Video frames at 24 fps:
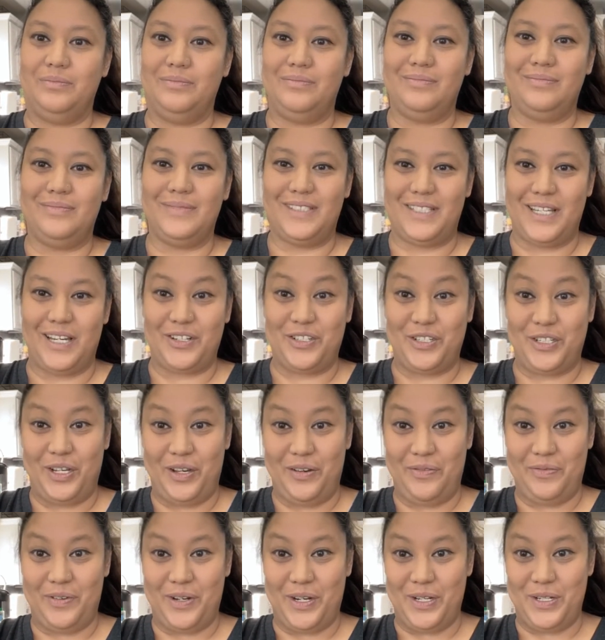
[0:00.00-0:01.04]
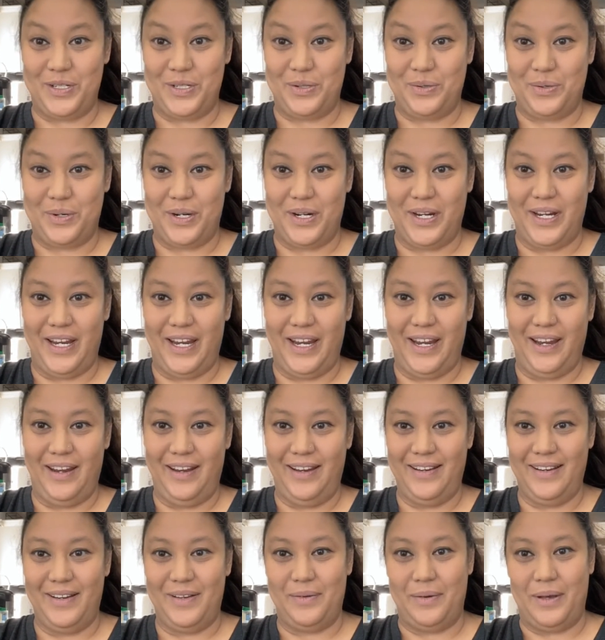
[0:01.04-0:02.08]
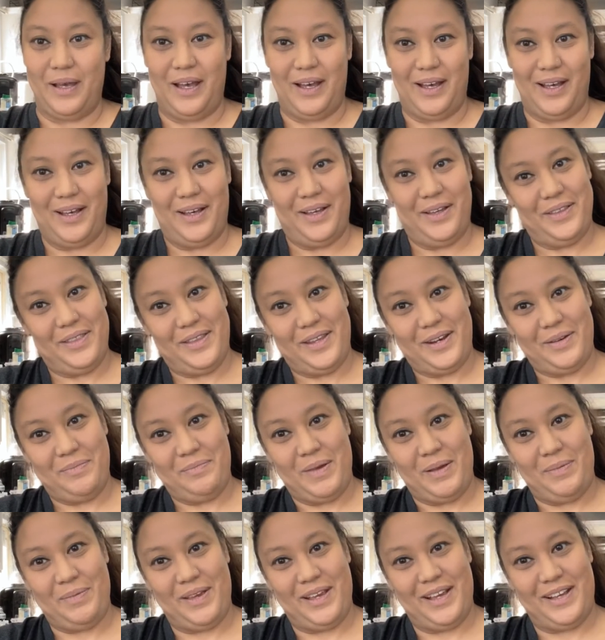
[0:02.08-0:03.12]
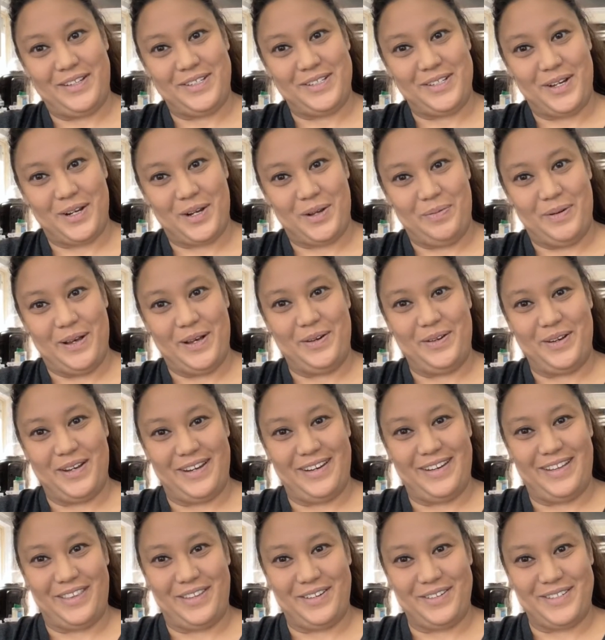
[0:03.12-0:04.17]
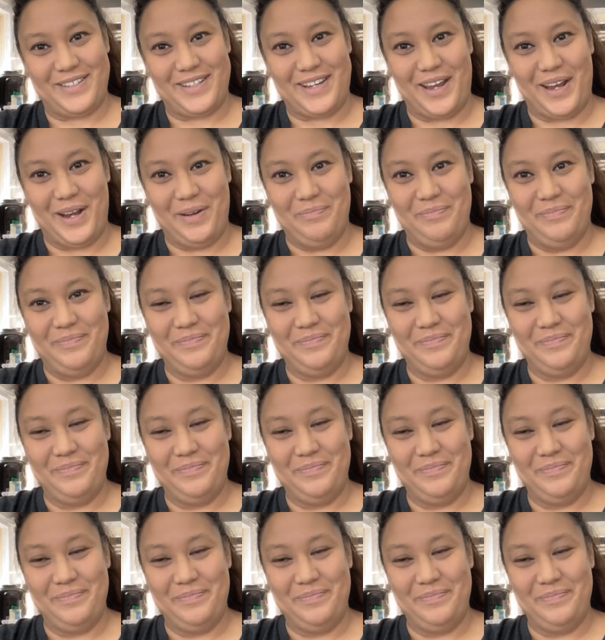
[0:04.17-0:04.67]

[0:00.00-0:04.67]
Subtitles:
It's actually a funny story that maybe I'll talk about another time.